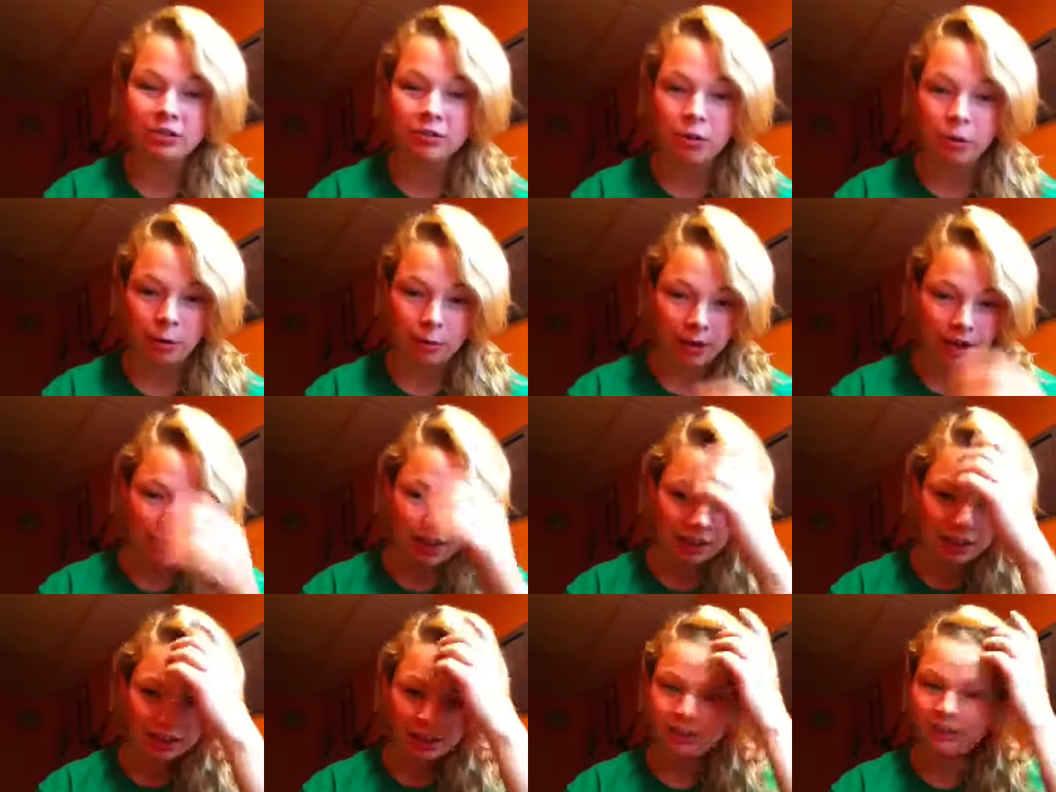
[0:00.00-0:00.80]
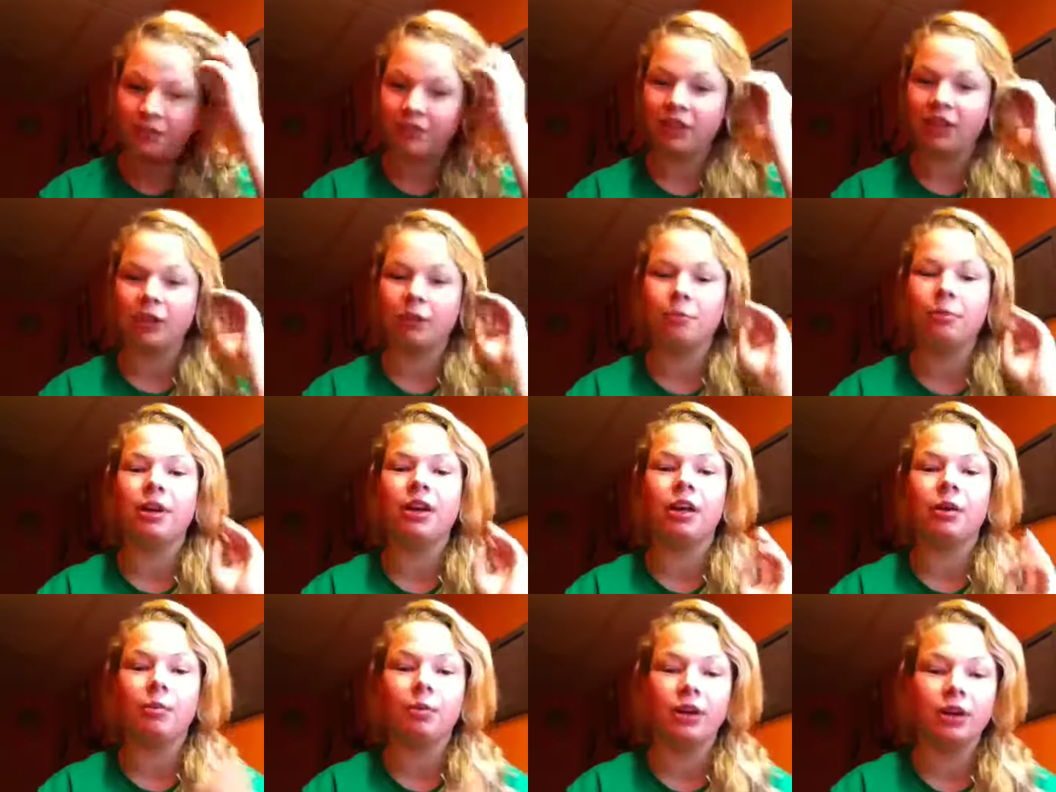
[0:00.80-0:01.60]
if I wore my hair like this. I feel like it'd be
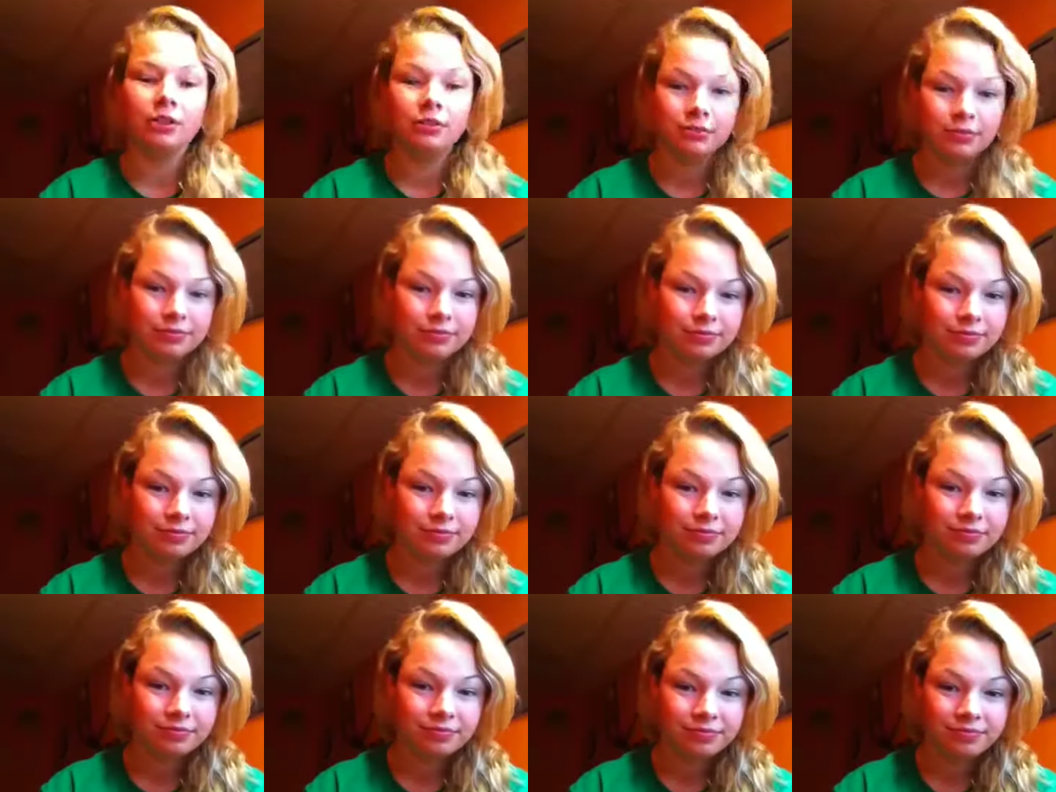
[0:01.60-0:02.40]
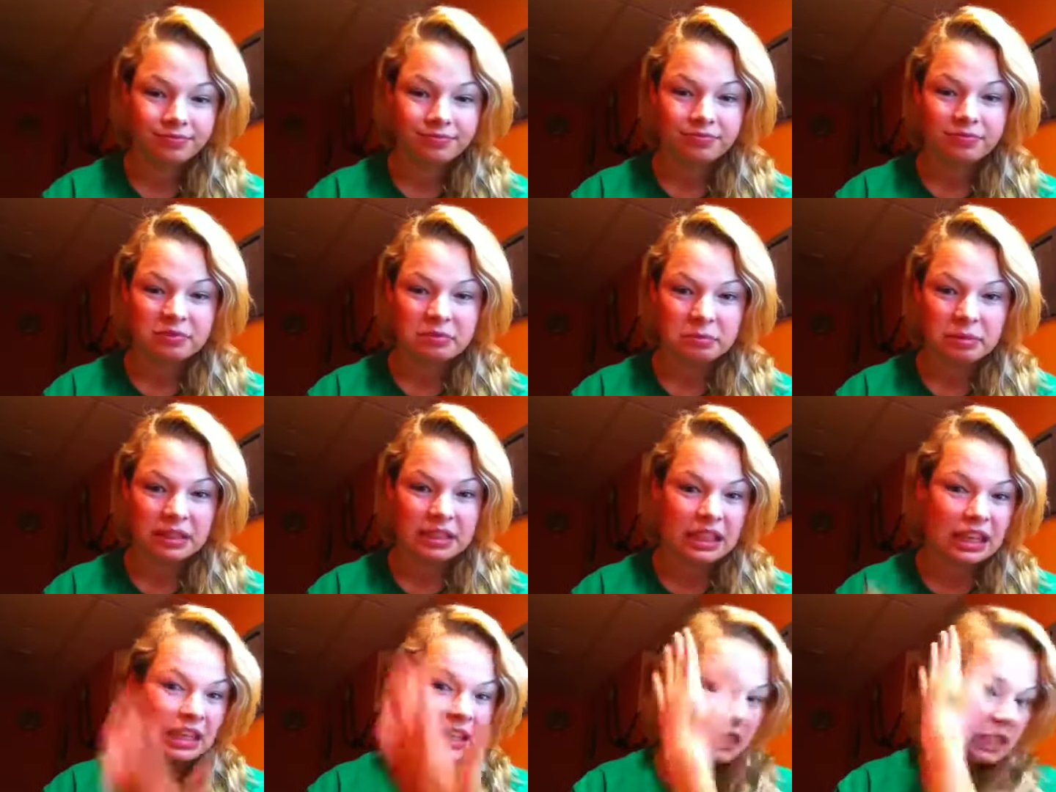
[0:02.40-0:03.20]
kind of weird. My
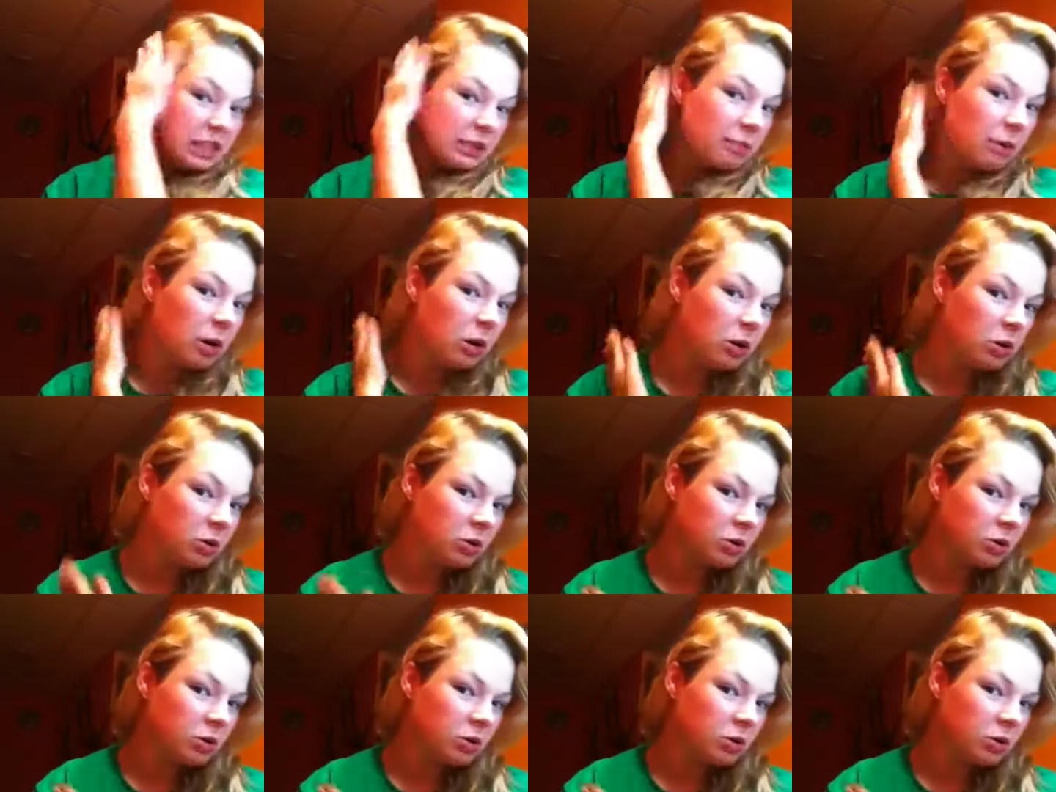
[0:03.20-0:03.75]
side is exposed.